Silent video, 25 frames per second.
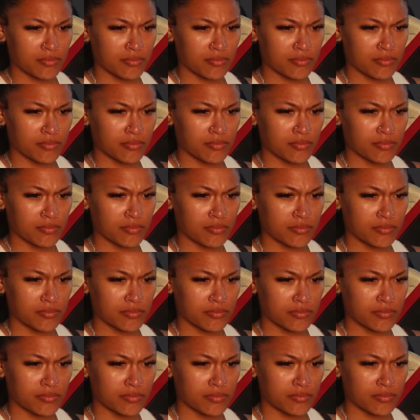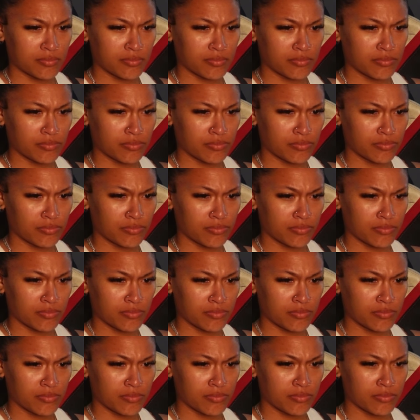
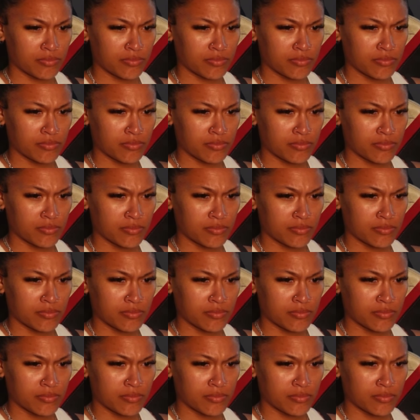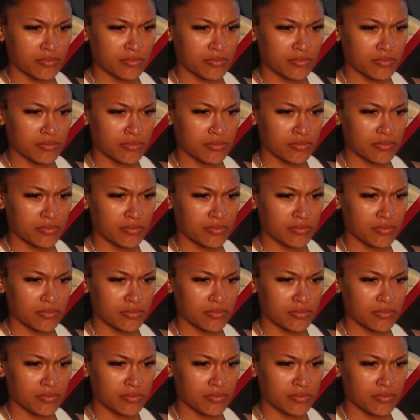The person shown says nothing.